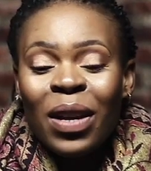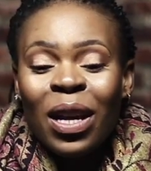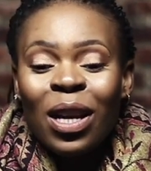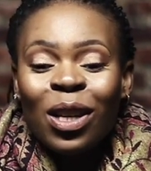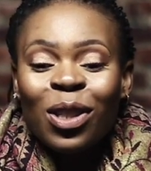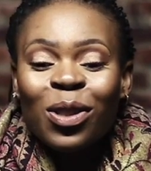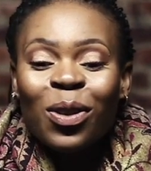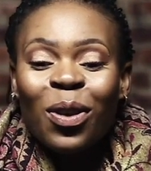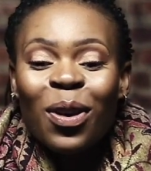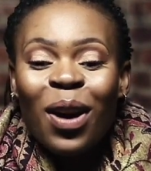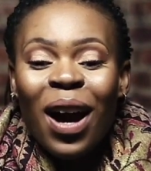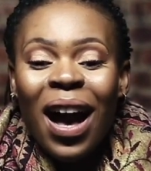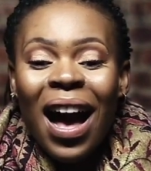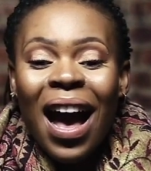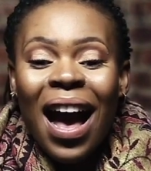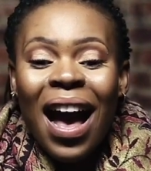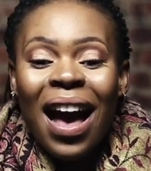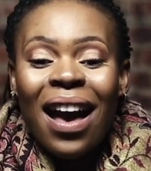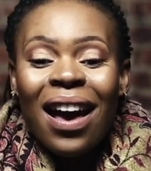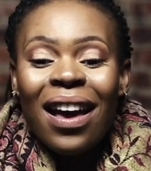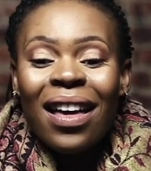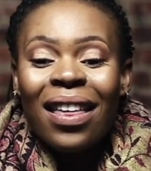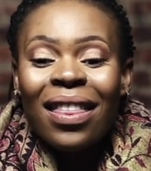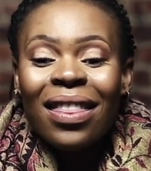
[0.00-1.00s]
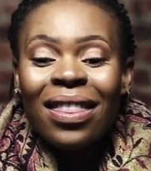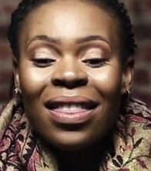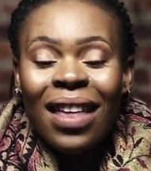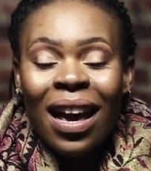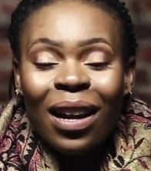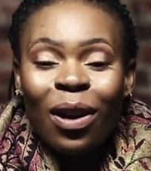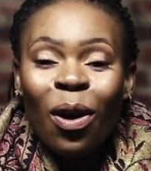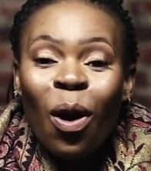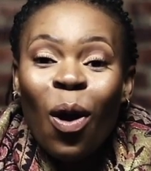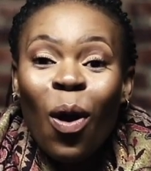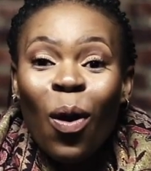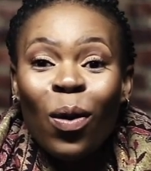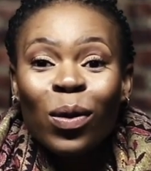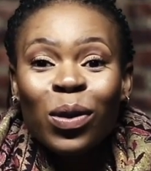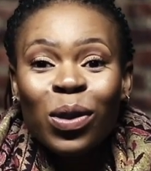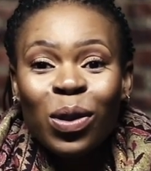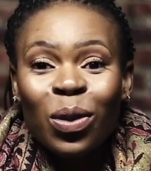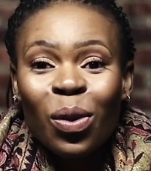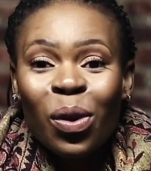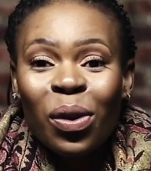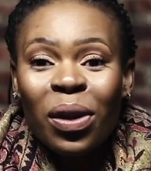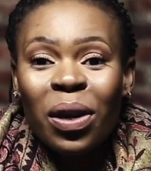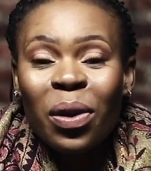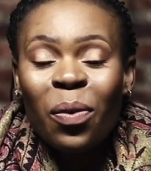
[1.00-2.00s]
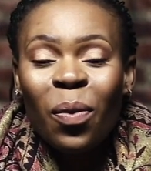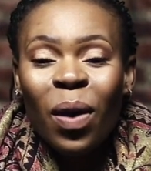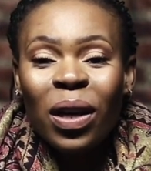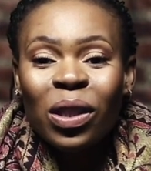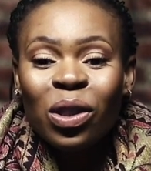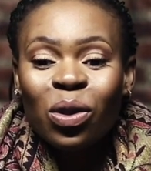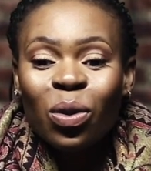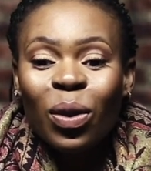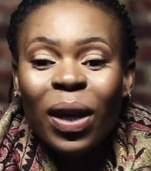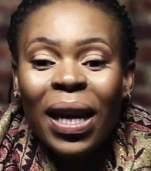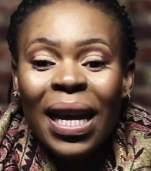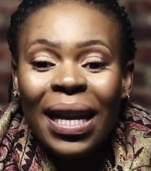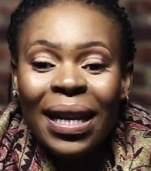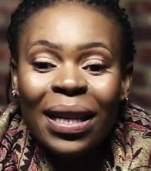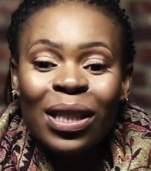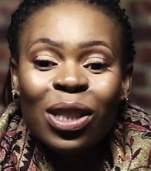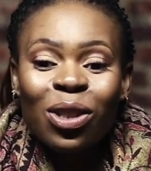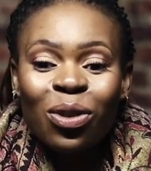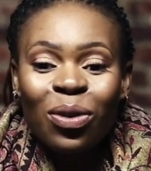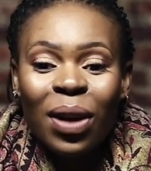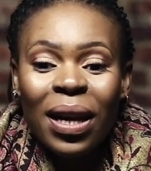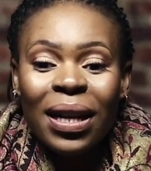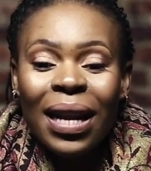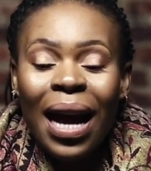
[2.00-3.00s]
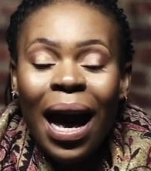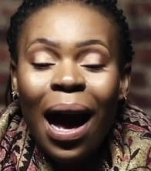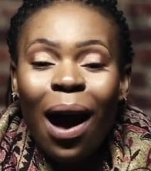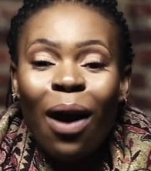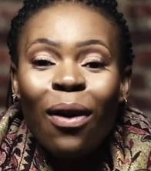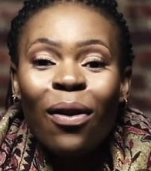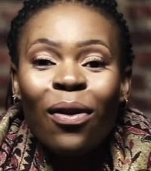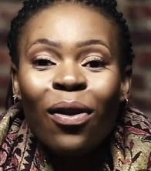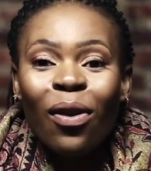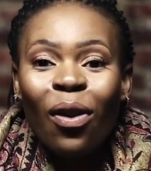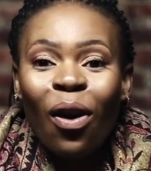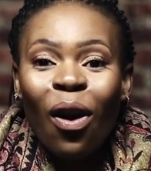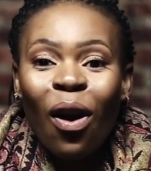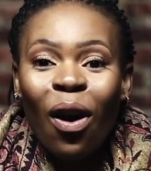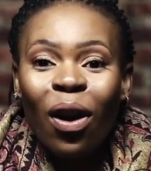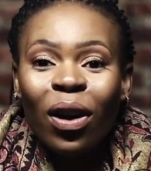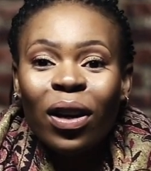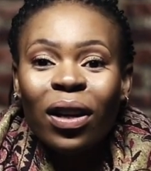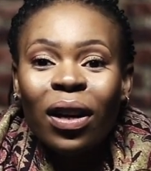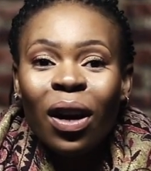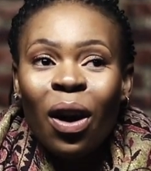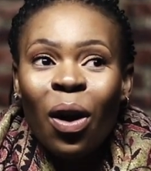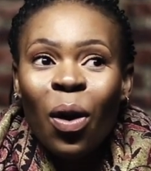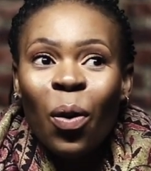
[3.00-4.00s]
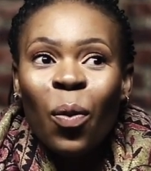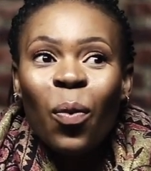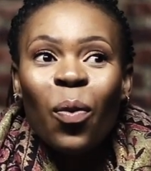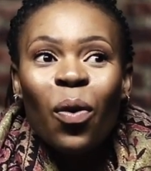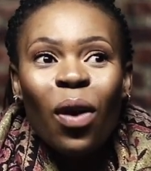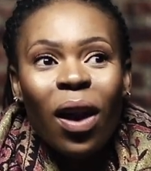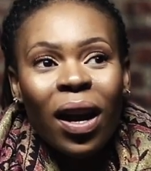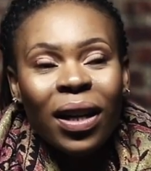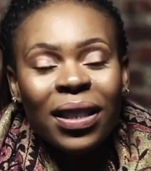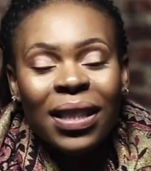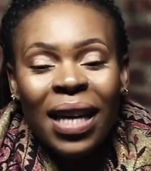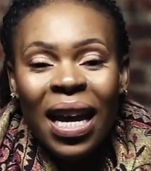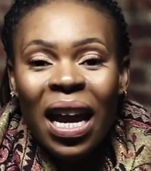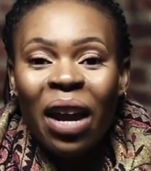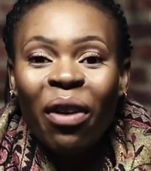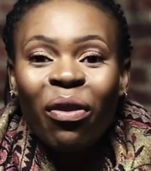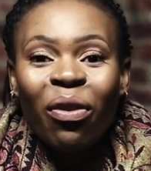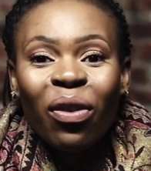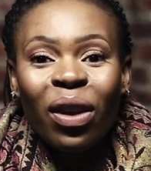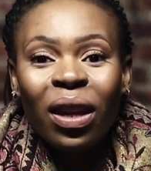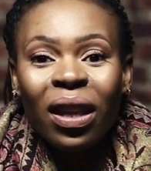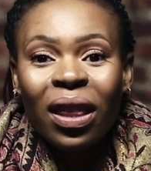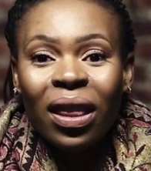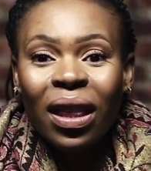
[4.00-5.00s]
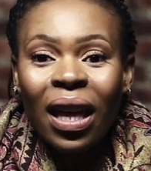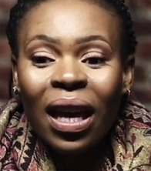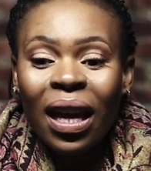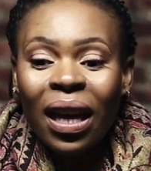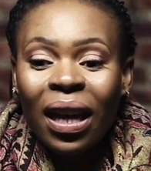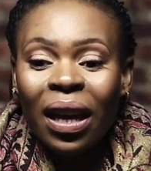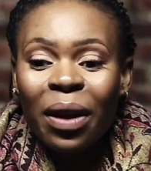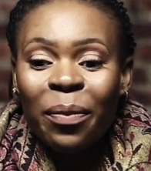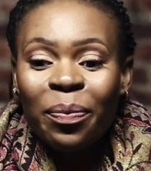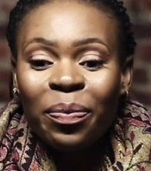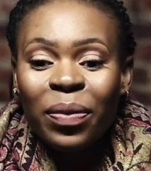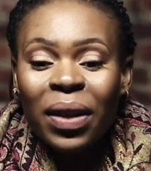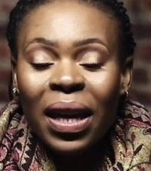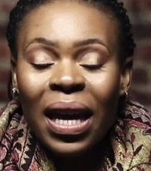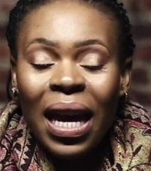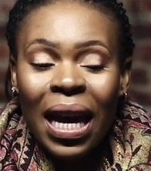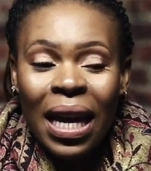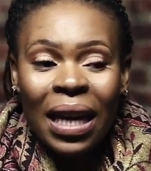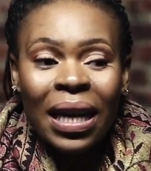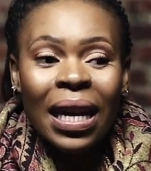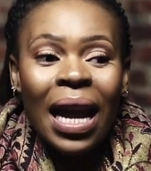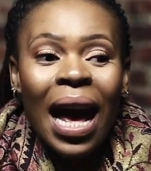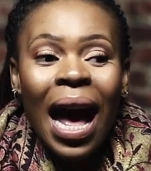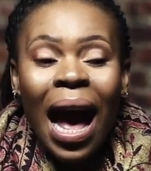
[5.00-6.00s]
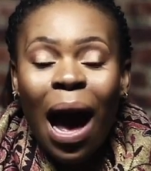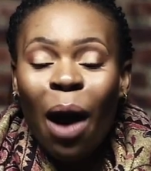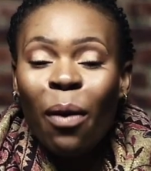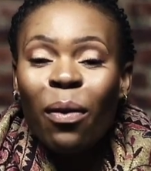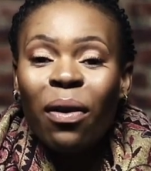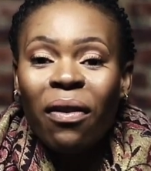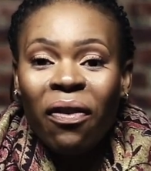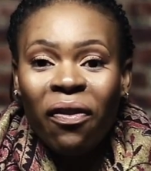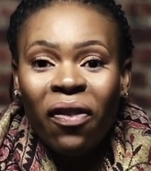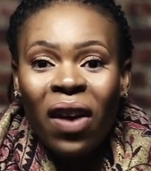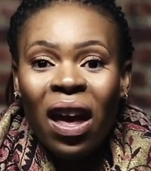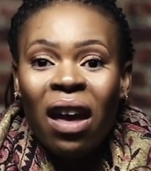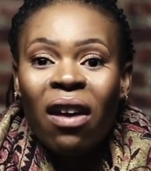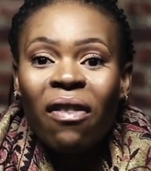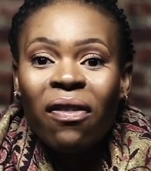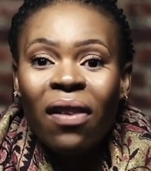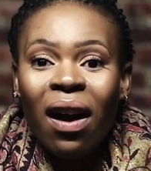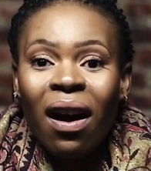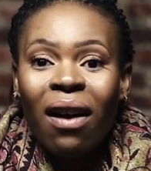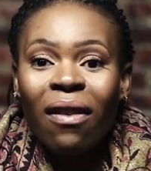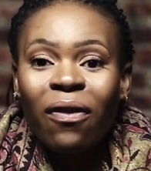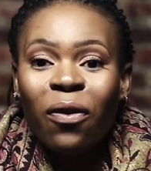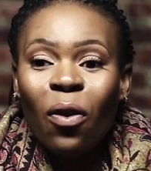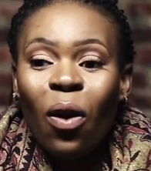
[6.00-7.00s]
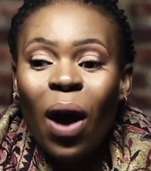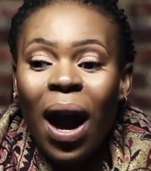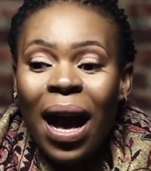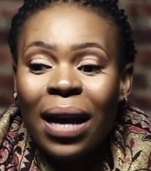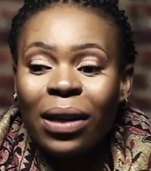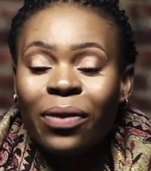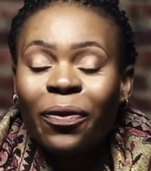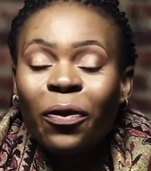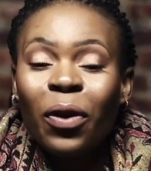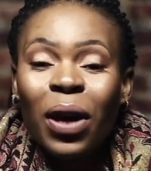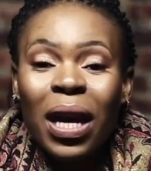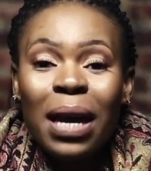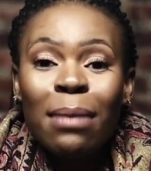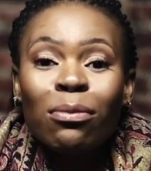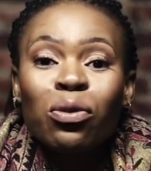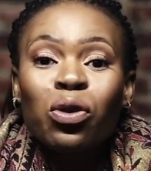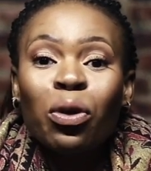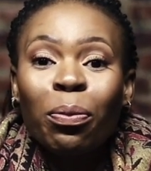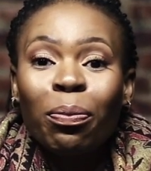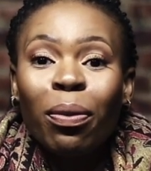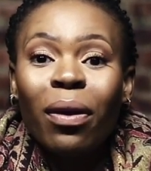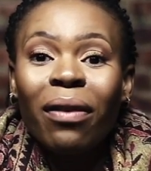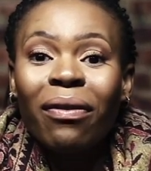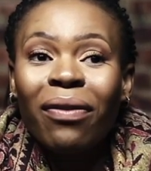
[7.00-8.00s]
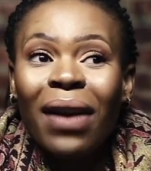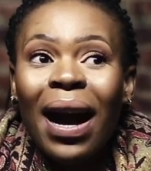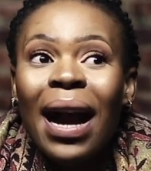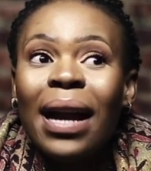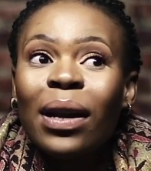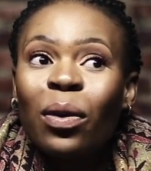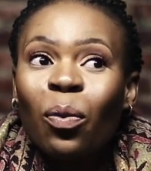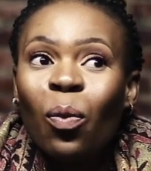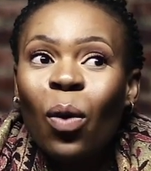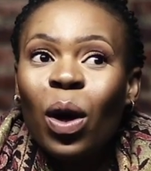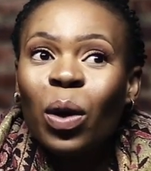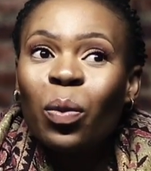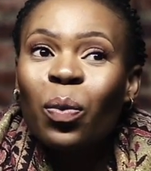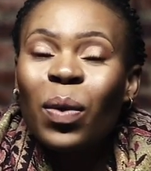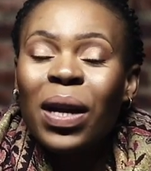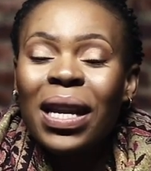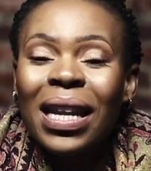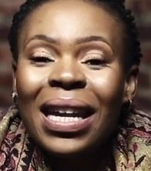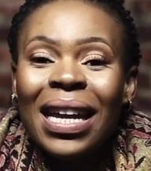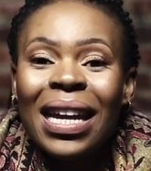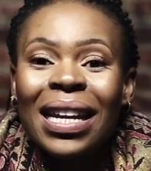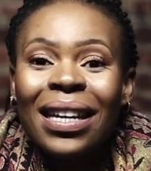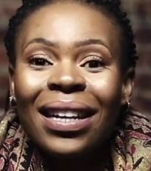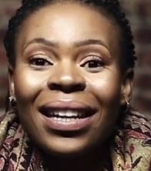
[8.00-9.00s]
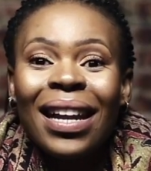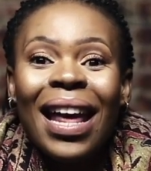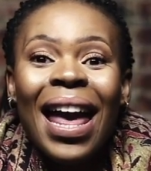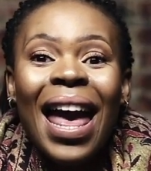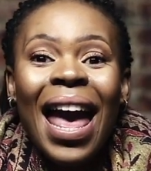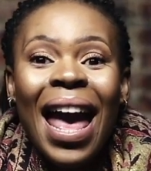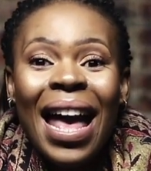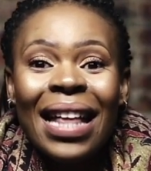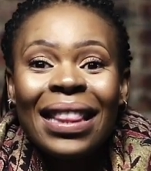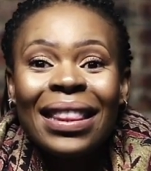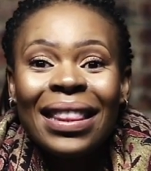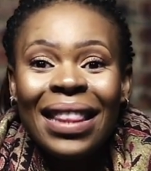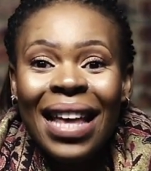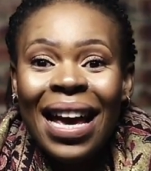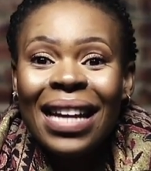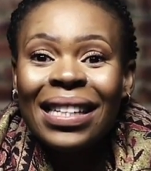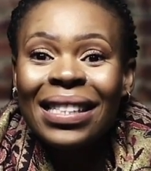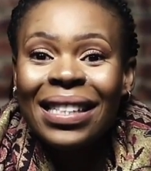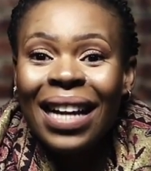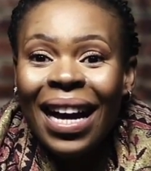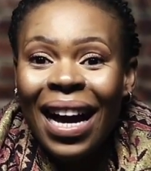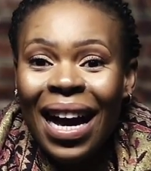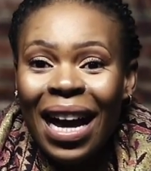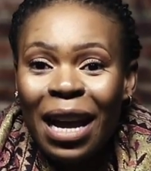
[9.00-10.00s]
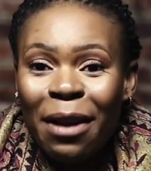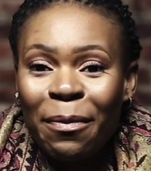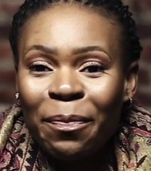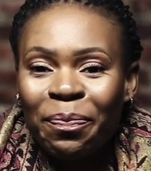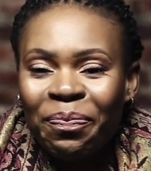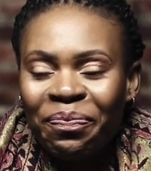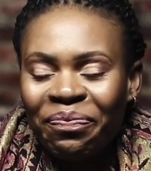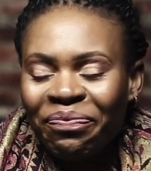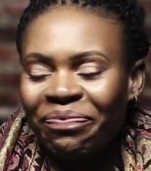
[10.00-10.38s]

So that whole story was to illustrate how God worked everything in our favor for him to provide what we needed at that time.